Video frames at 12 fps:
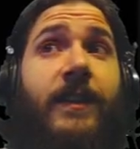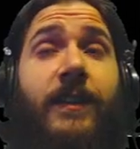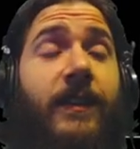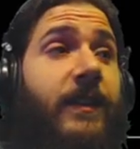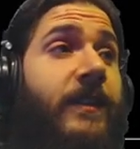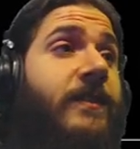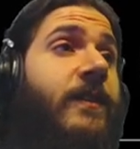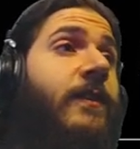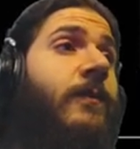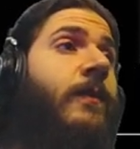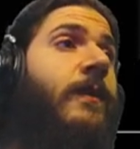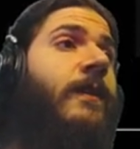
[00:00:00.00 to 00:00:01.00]
Let's
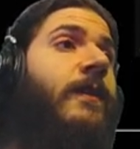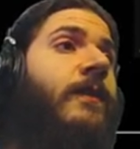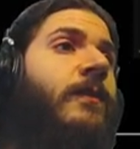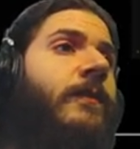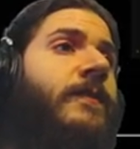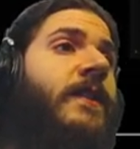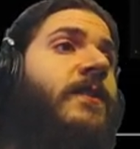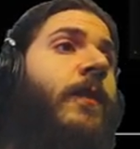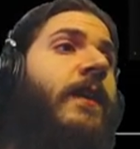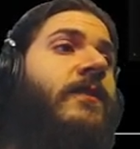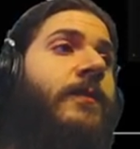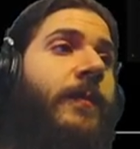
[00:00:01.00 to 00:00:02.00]
go. You have 6
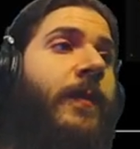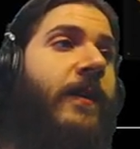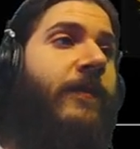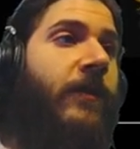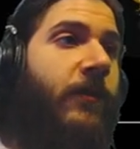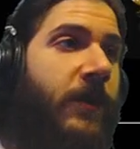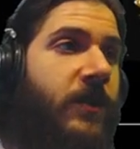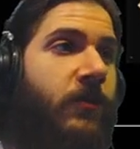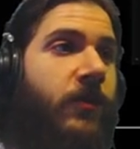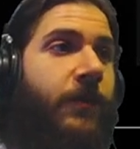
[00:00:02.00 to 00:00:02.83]
rounds to prepare for the ritual. To